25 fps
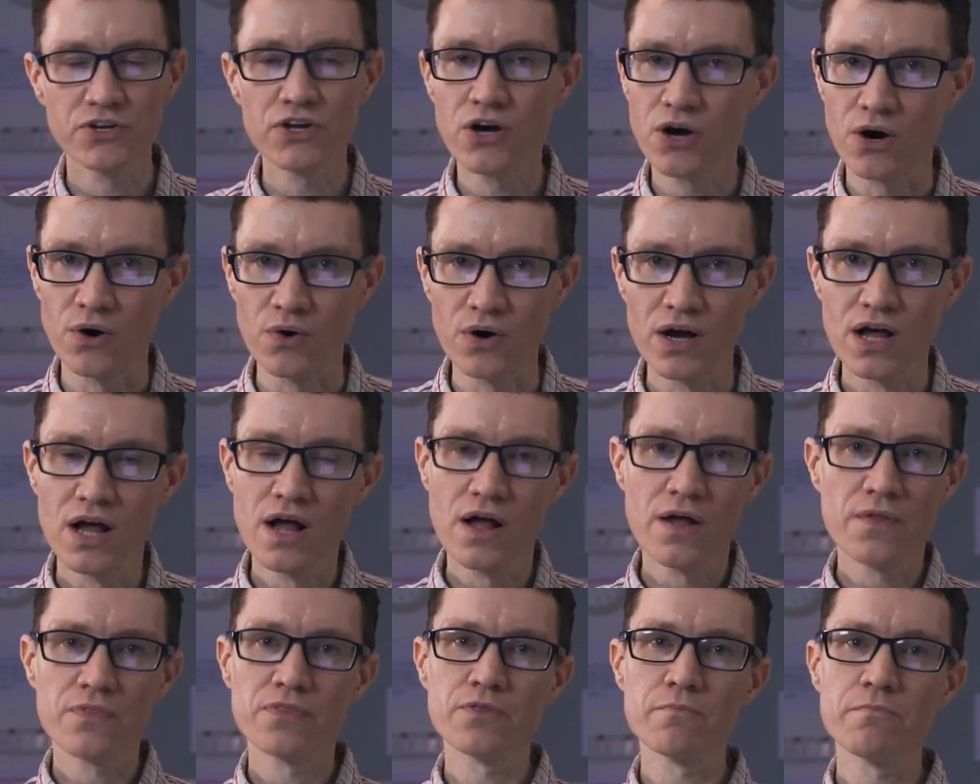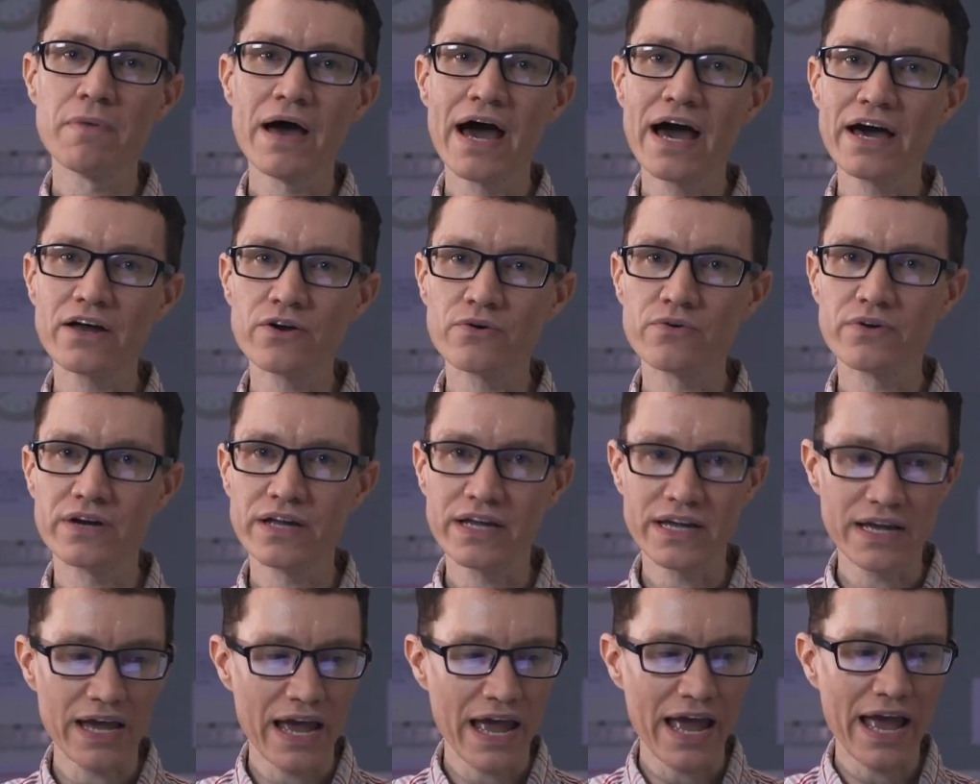No, the
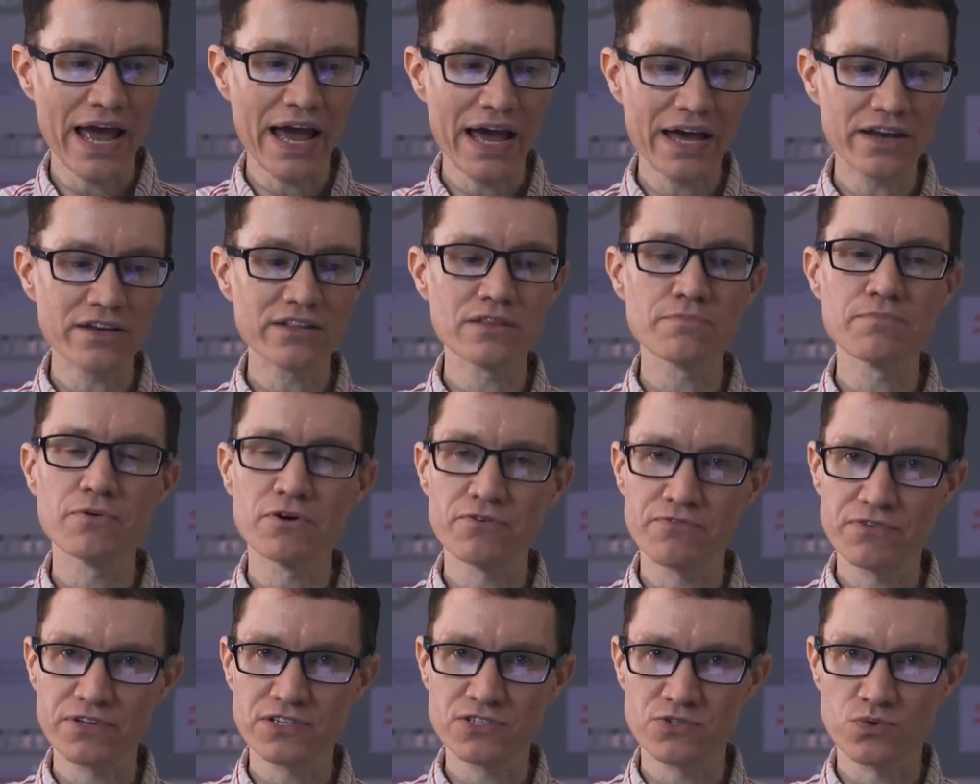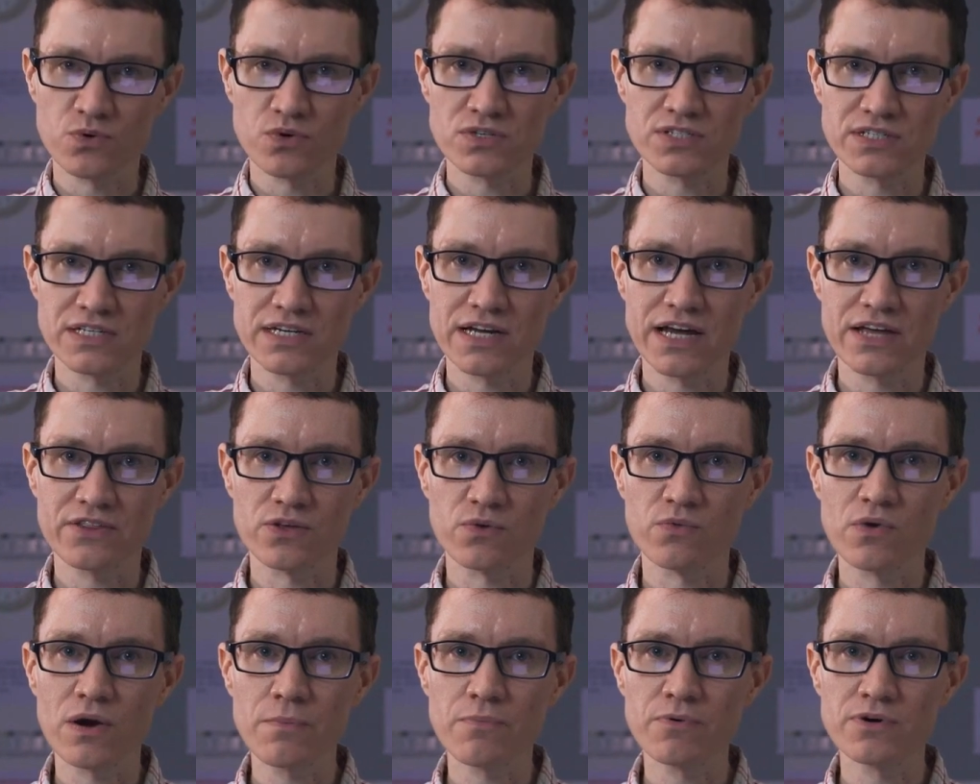battery and the perfect source
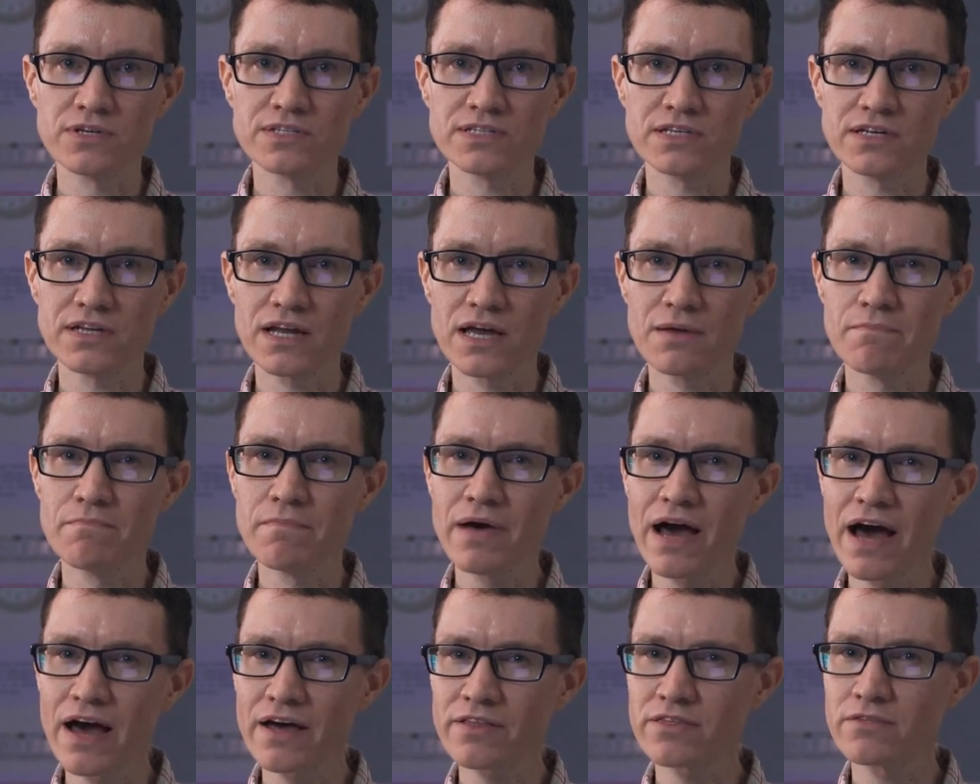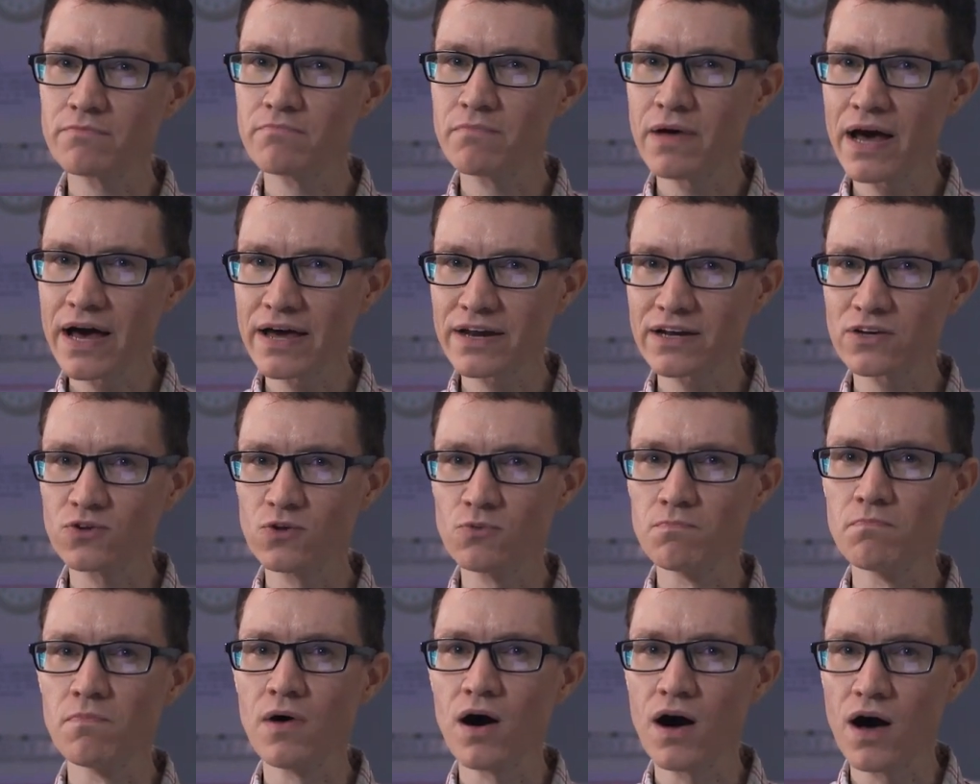together represent a
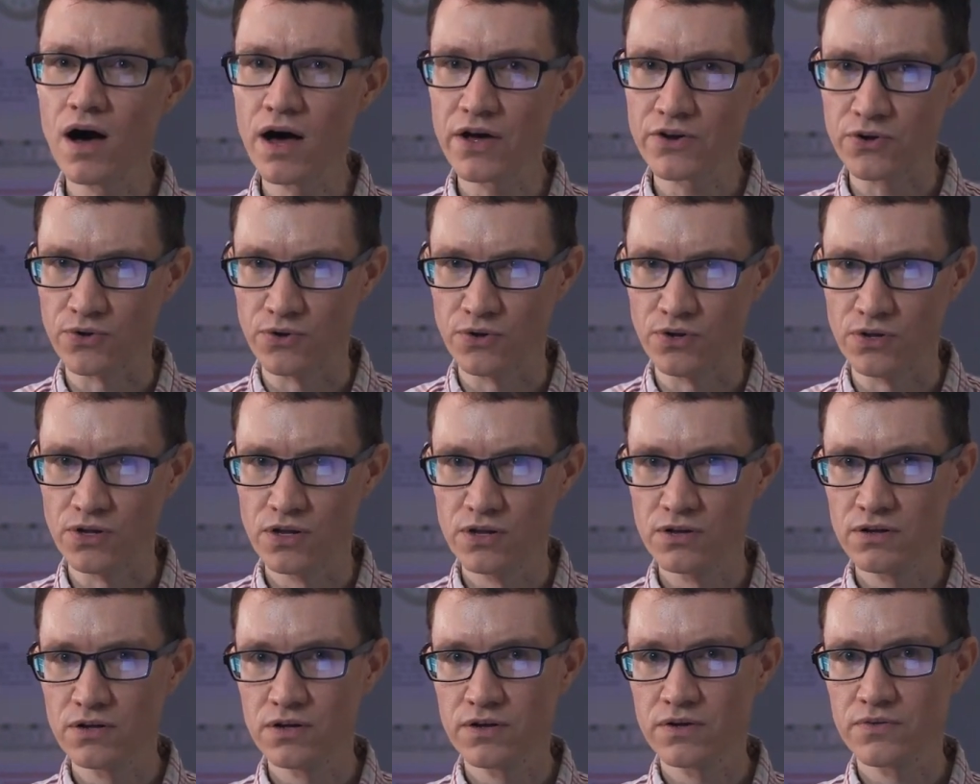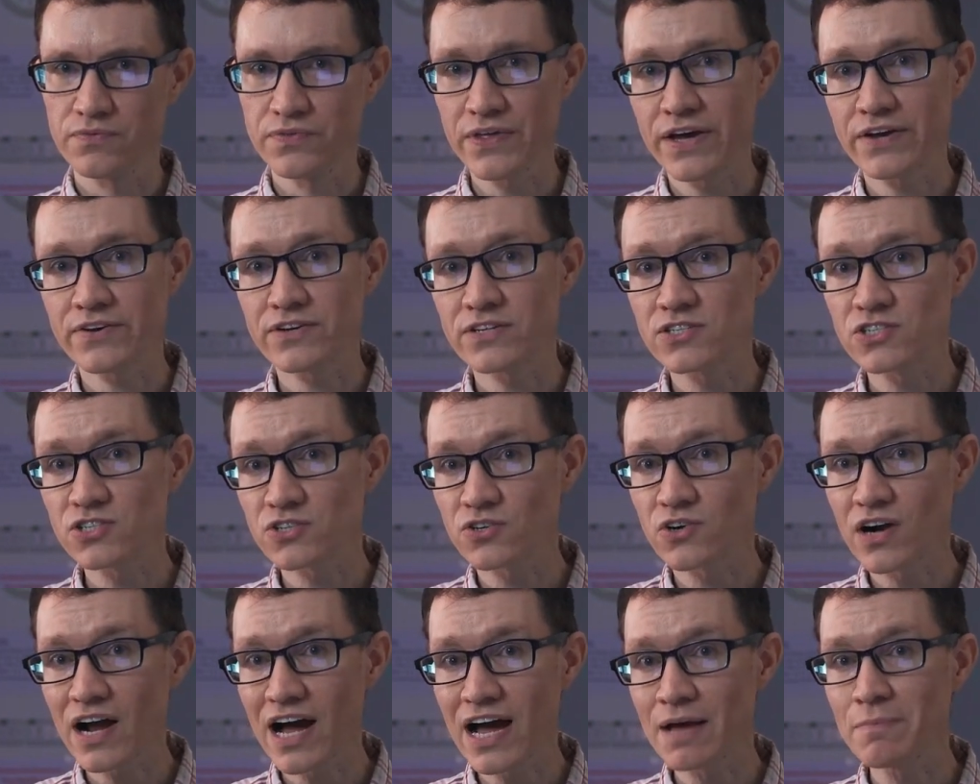mathematical model that
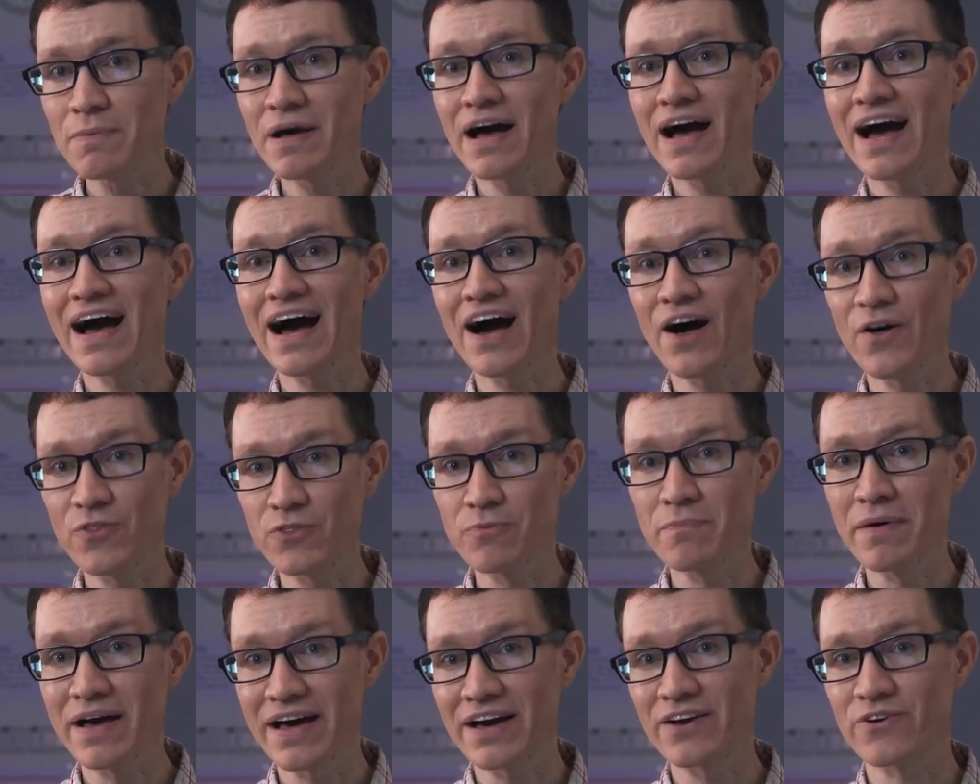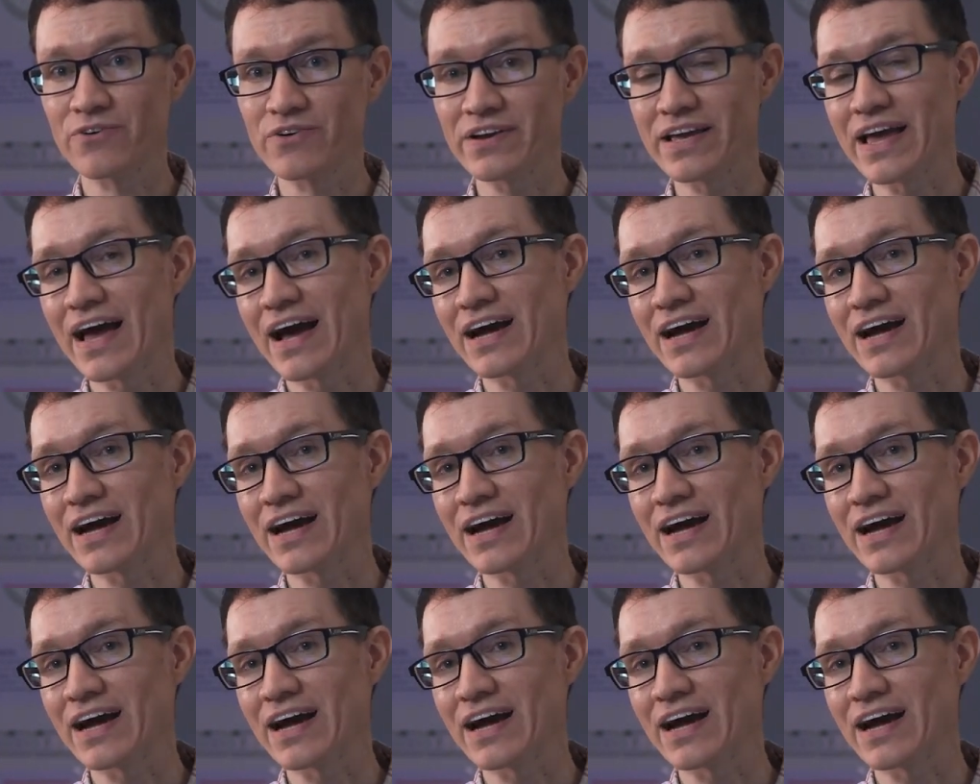describe how the battery